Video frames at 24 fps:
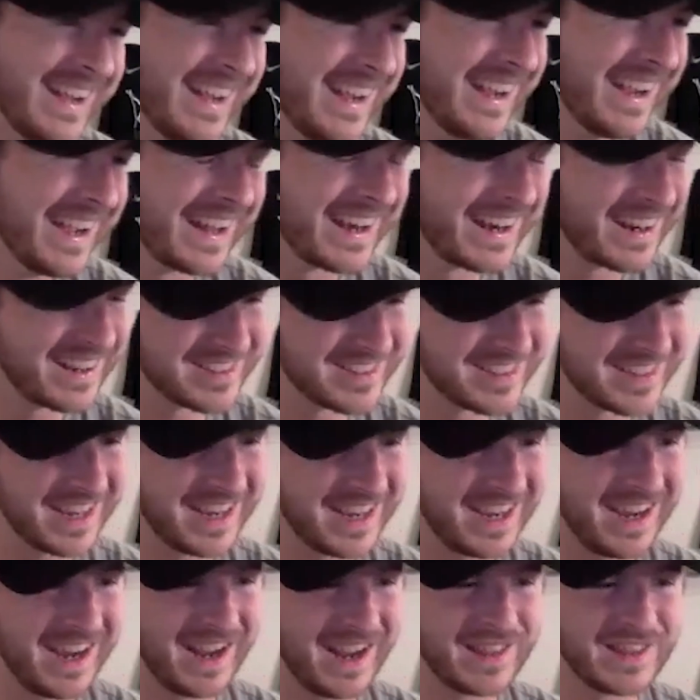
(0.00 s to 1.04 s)
And I was like,
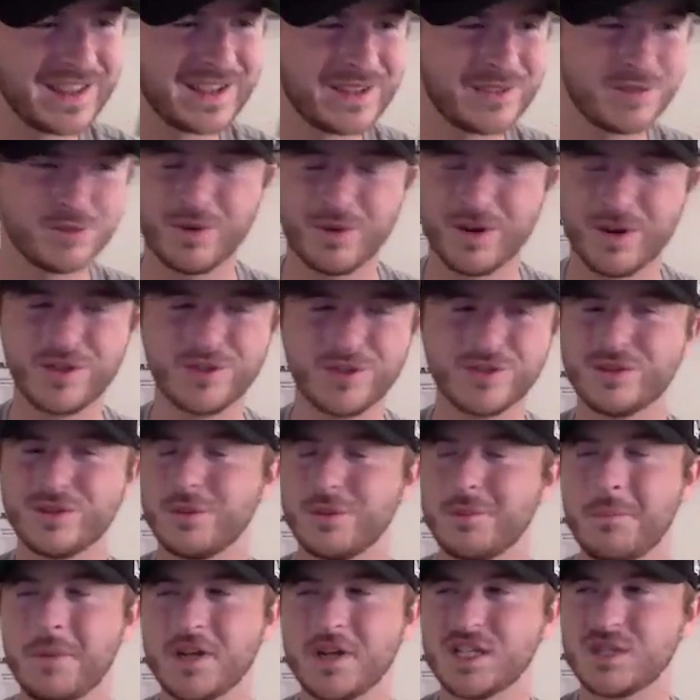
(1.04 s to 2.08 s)
it was one of those,
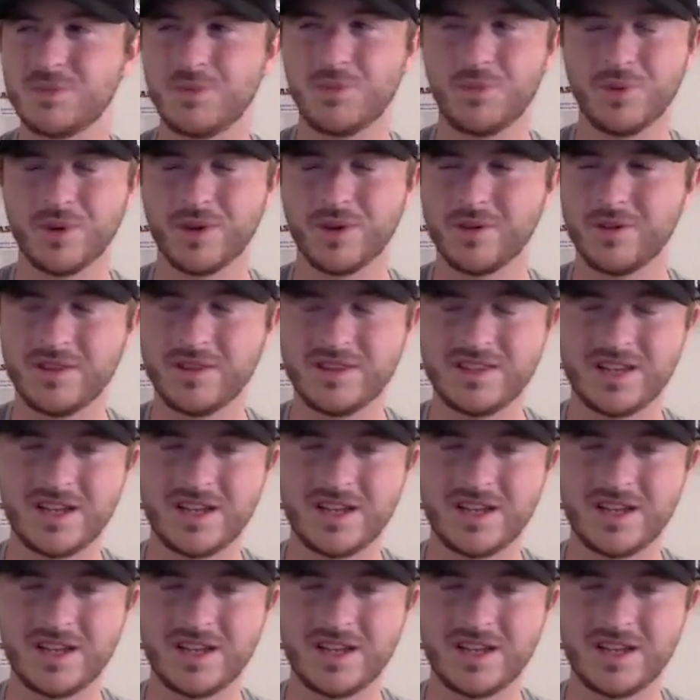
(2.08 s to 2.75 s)
it must have been one of the